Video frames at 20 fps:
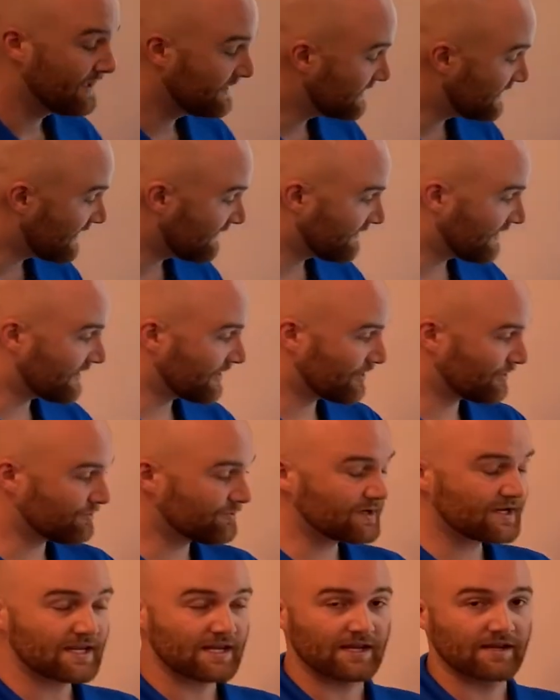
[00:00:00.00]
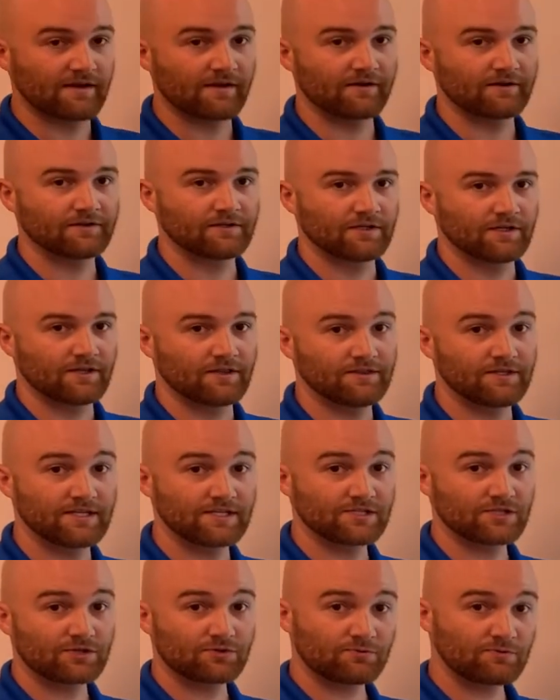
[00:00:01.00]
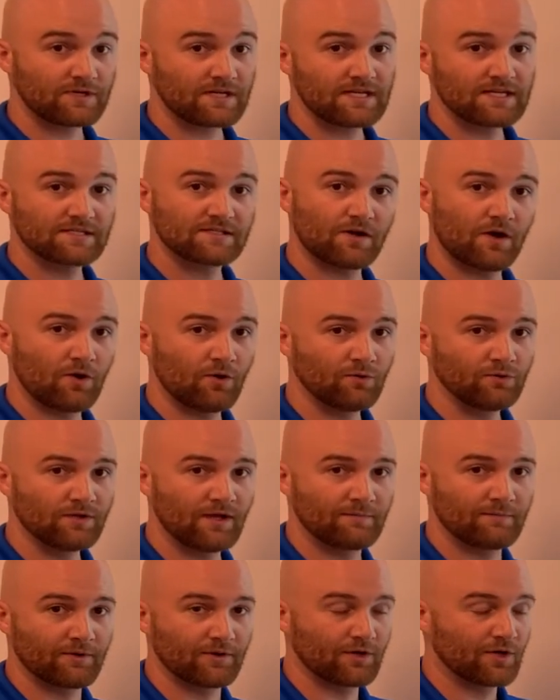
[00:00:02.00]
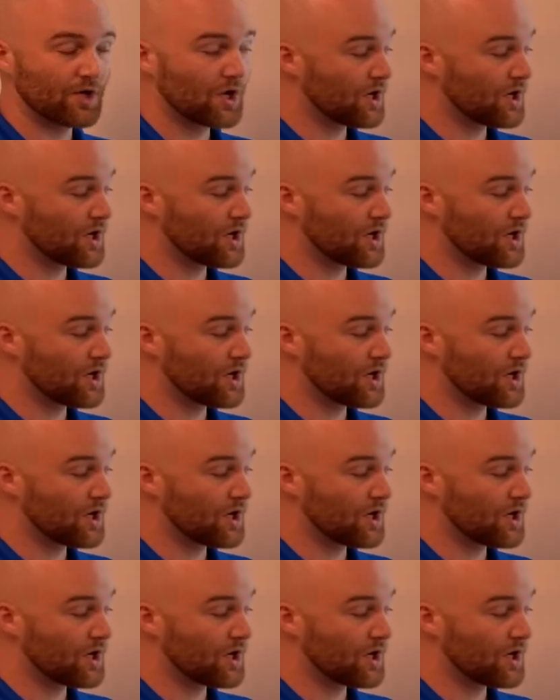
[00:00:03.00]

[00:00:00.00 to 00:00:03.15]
Then I've got a 3. This 3 is a whole number.